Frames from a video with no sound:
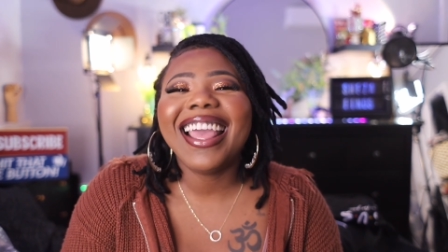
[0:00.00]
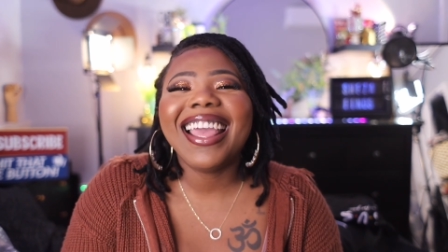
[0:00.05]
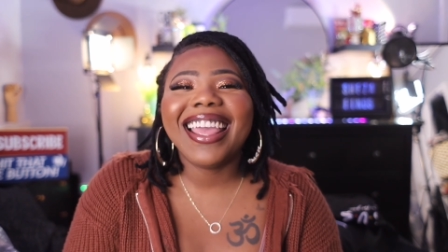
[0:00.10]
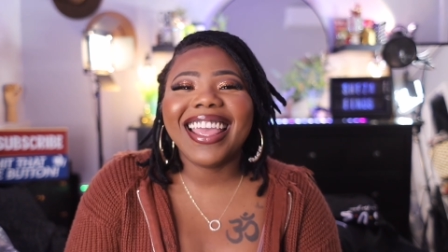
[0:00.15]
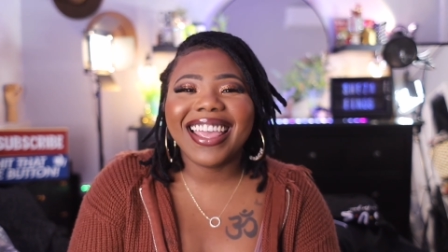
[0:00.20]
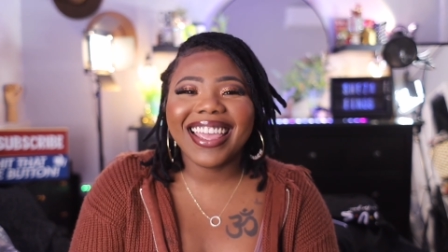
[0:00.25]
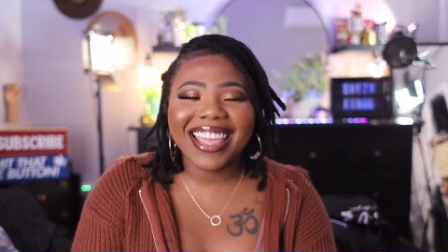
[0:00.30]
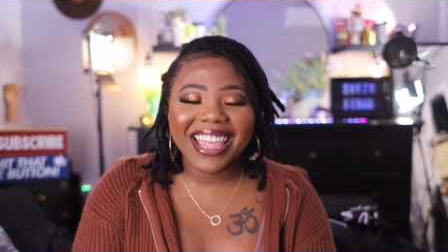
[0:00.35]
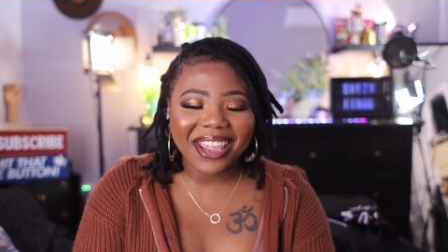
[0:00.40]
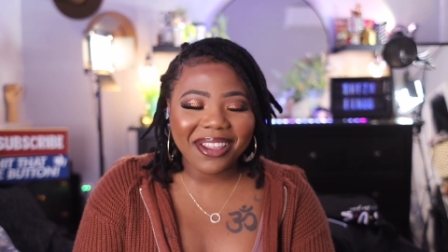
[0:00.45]

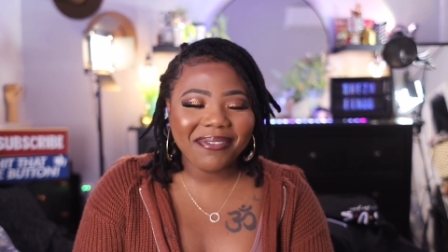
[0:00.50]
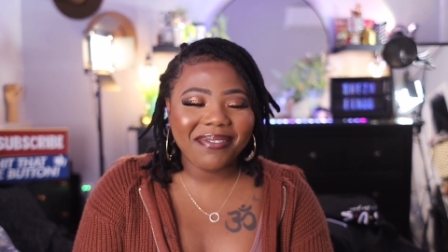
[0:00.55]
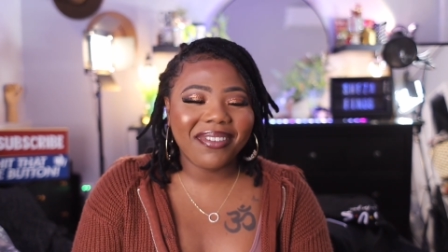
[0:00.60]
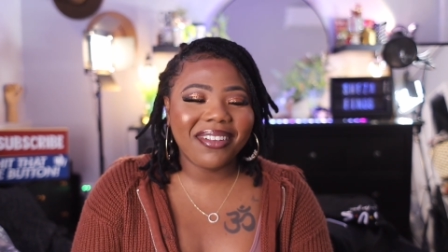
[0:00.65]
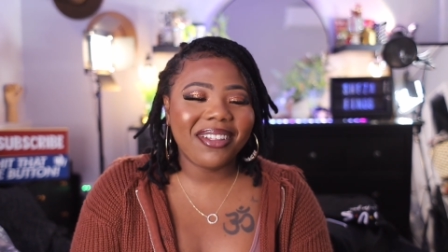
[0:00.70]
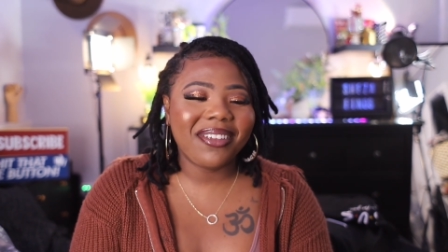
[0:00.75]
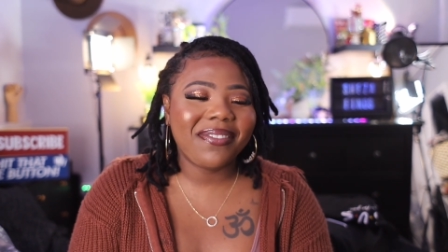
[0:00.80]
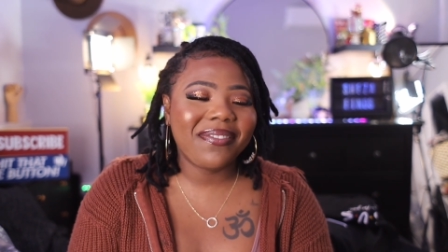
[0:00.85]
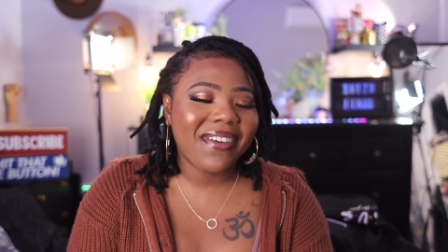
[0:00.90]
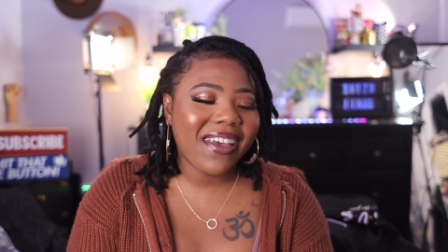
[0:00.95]
It came
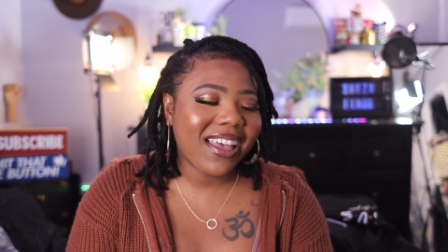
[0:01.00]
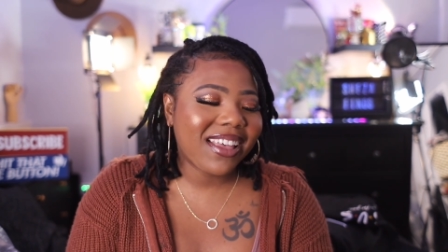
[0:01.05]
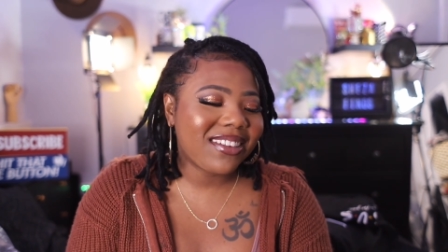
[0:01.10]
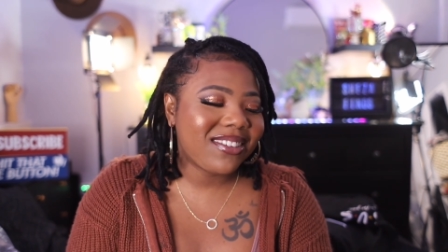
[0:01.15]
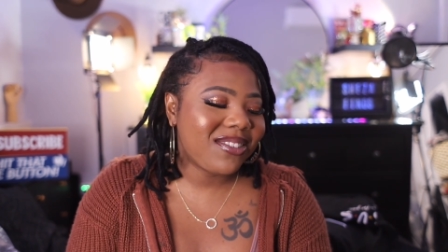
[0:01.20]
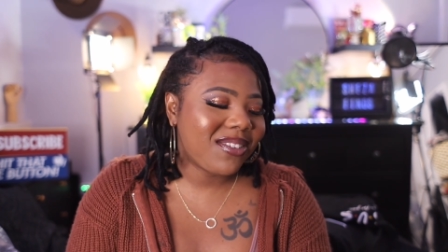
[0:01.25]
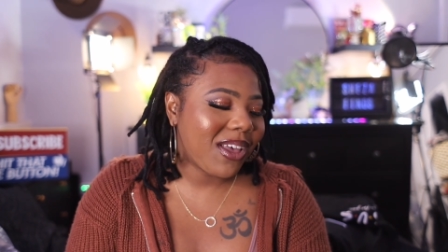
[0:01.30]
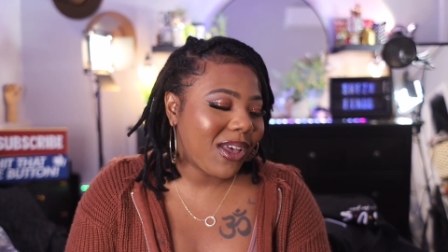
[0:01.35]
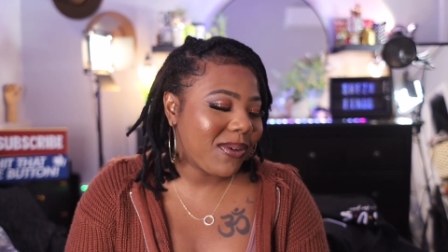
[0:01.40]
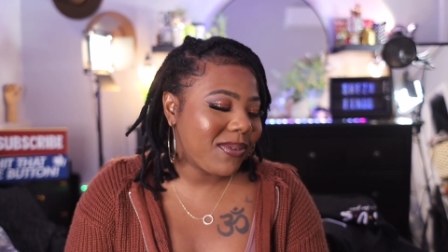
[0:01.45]
really
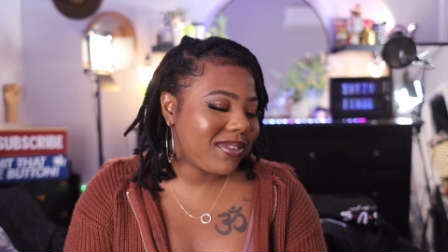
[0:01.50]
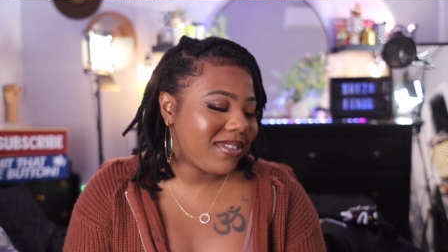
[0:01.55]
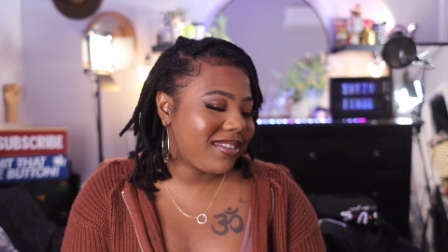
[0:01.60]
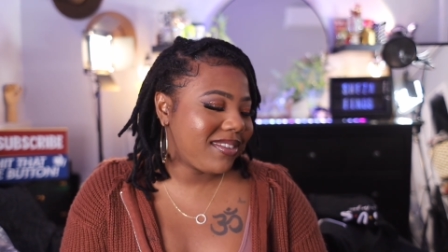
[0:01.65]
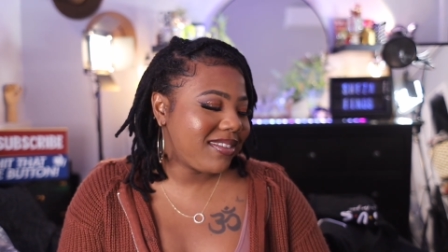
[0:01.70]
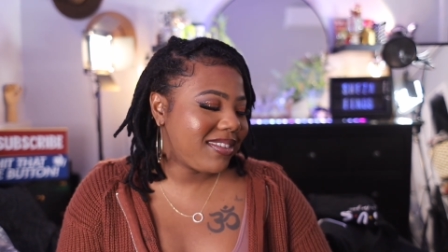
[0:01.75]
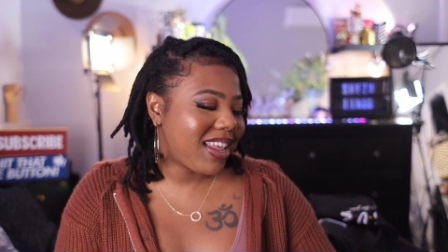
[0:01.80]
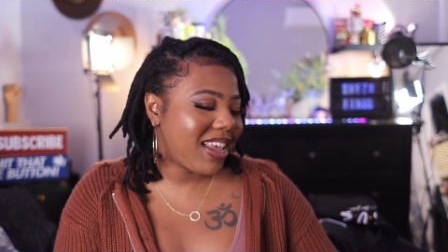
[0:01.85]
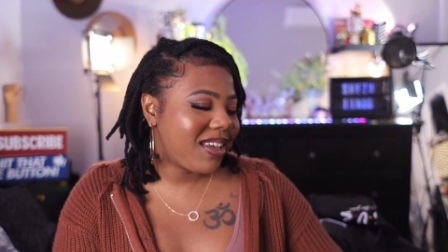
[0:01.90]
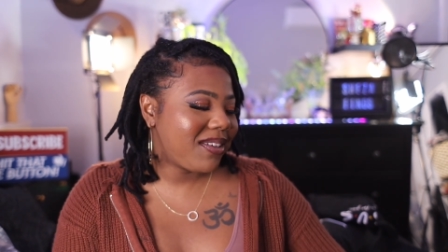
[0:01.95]
fast, so I was
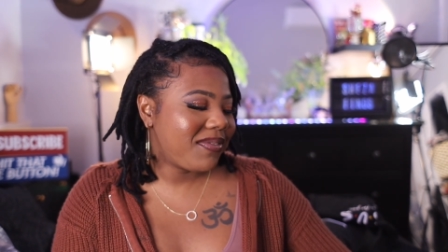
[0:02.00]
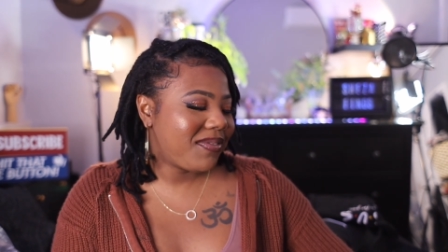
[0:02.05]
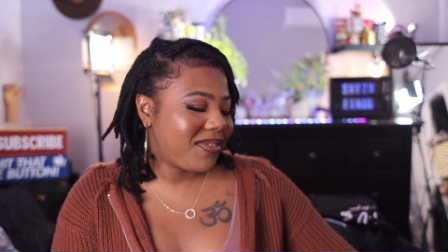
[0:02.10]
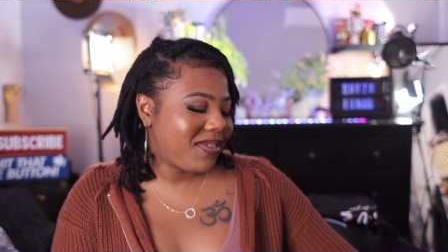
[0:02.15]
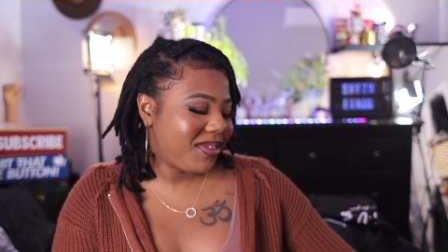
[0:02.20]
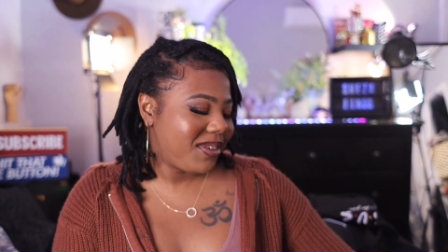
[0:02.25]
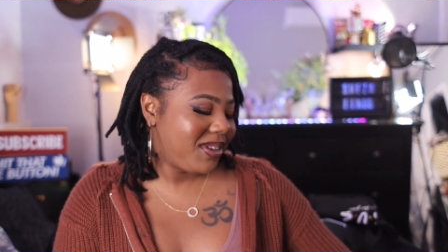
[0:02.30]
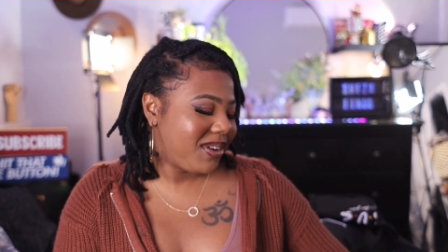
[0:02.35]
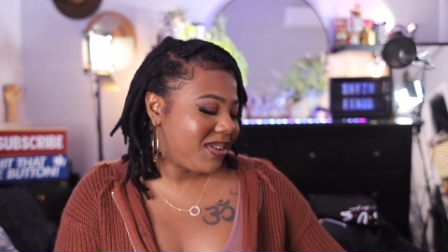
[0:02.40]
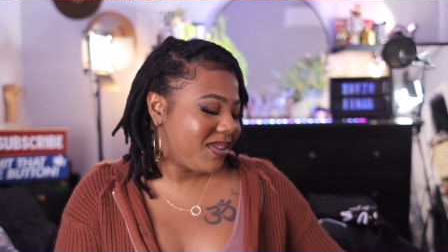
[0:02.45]

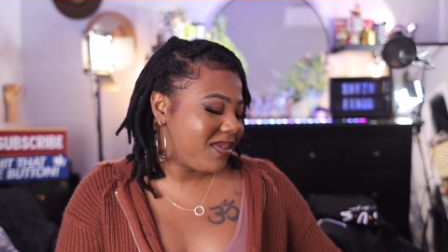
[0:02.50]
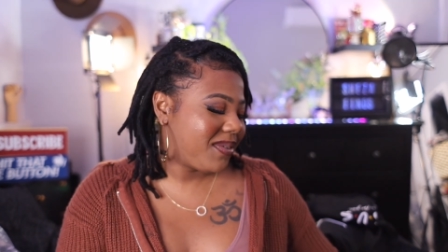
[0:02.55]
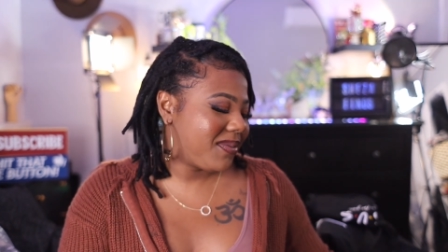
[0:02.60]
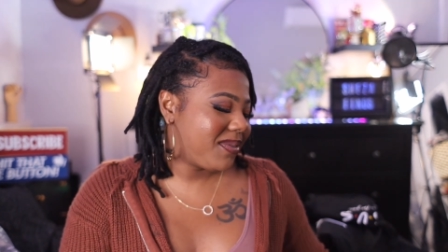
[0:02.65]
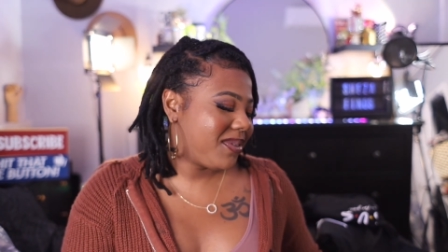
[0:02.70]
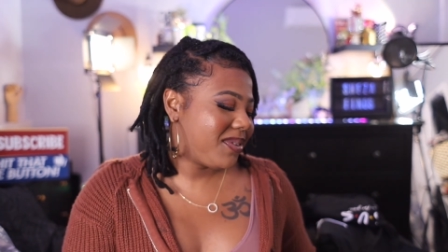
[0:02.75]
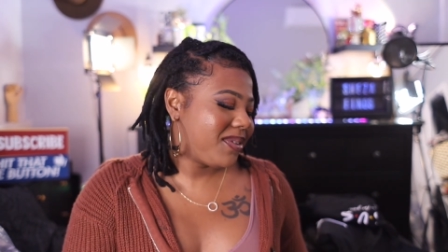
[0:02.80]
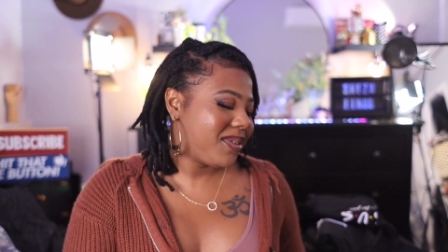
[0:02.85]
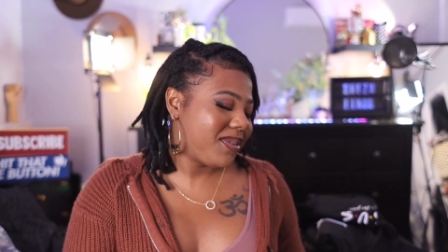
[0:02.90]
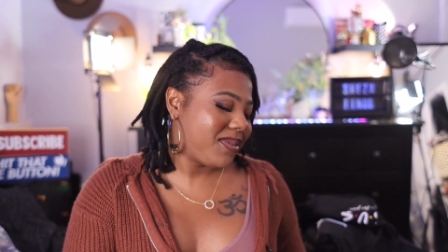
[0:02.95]
thankful, you know.
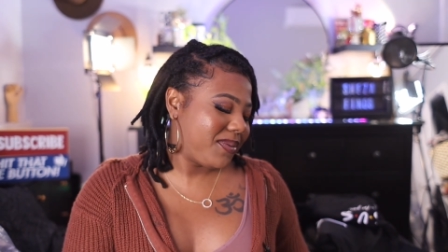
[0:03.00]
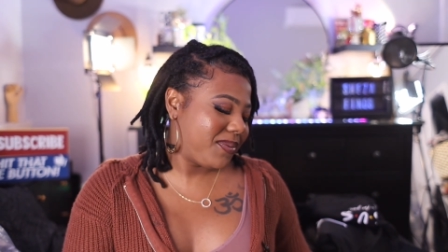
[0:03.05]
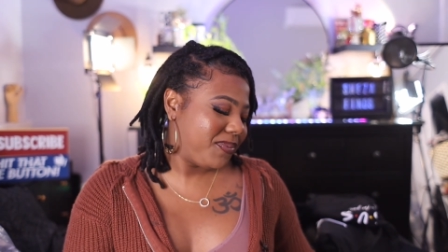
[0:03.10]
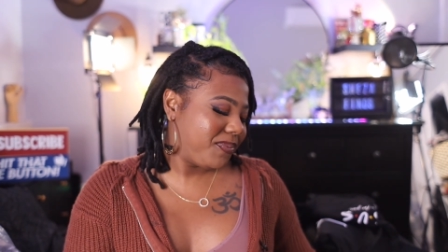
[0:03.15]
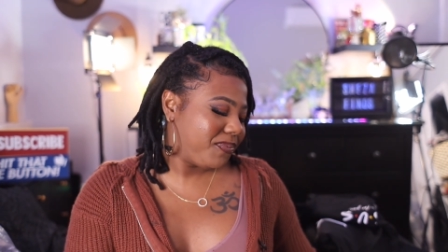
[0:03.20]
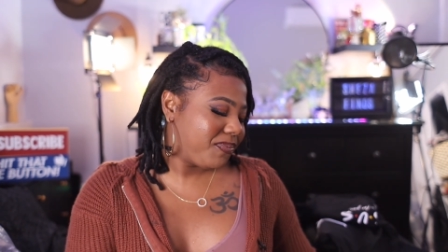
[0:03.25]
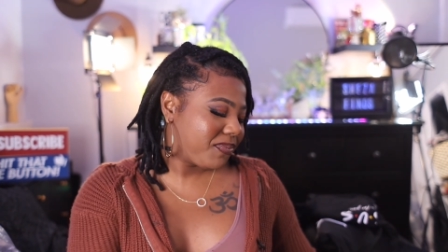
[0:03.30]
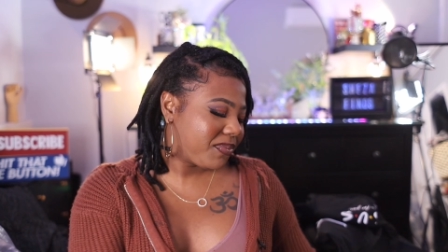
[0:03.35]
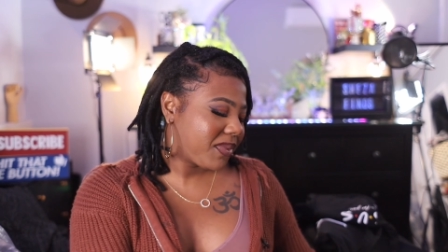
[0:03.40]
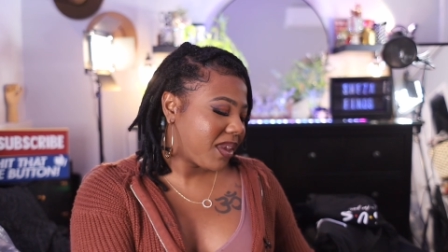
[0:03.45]
So, all
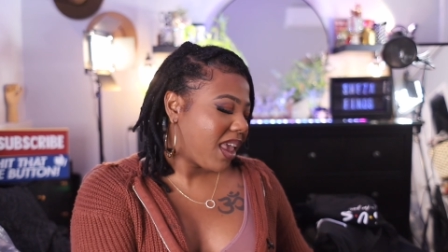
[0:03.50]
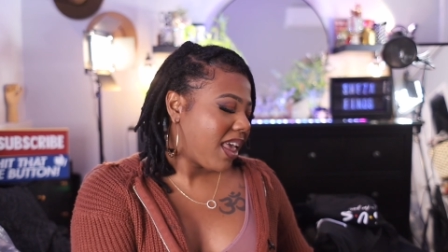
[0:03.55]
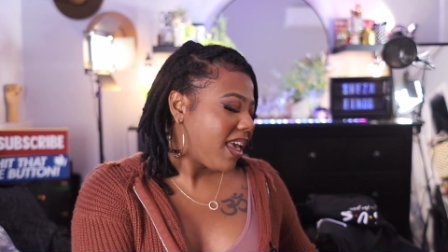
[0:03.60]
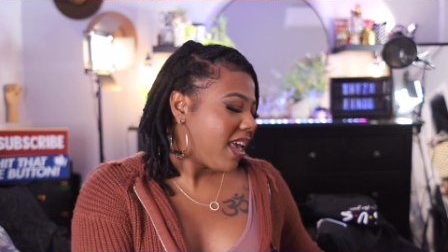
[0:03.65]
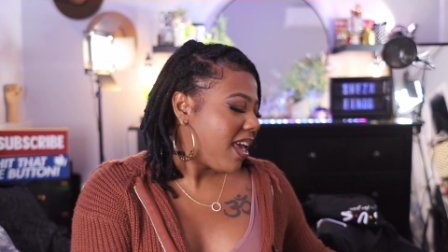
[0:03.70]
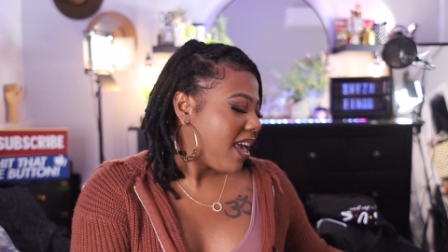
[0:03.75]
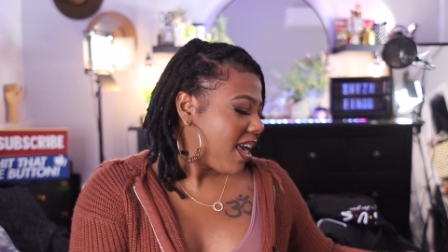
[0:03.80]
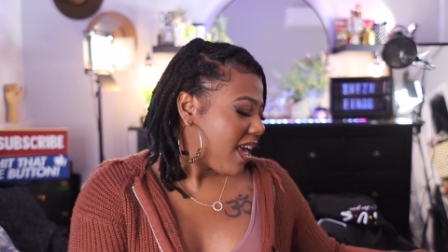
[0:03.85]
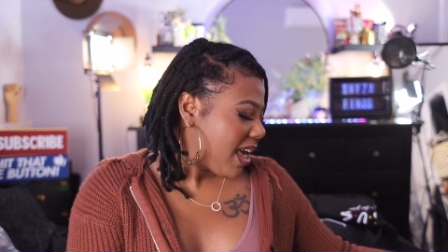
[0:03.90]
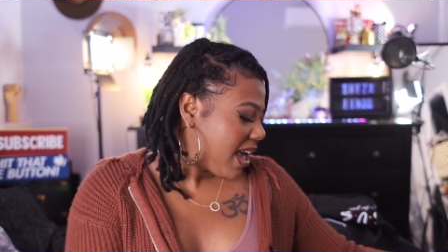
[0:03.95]

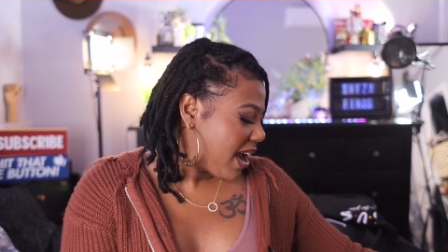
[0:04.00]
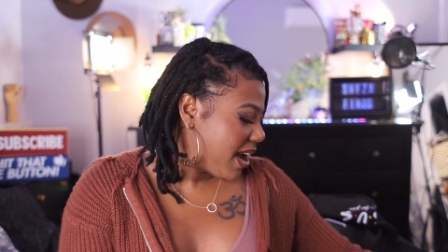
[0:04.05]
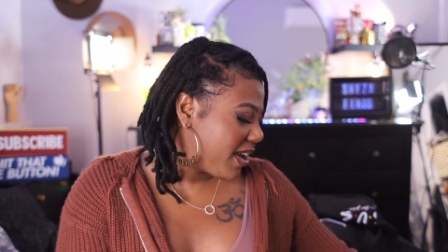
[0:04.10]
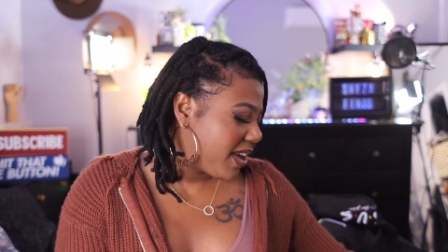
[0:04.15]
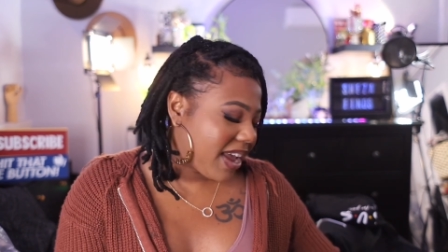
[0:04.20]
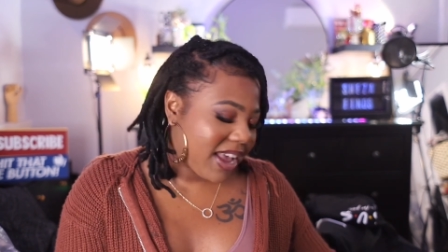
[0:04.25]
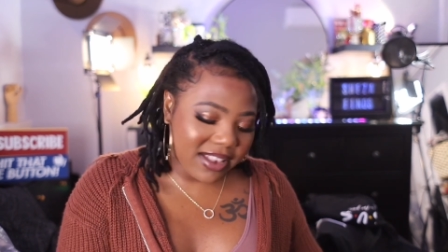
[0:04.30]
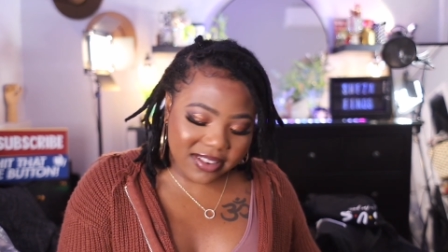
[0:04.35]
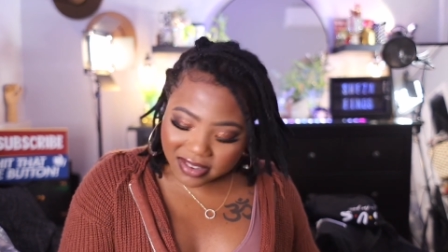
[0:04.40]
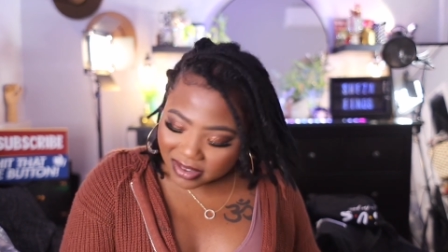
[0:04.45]
right, you guys.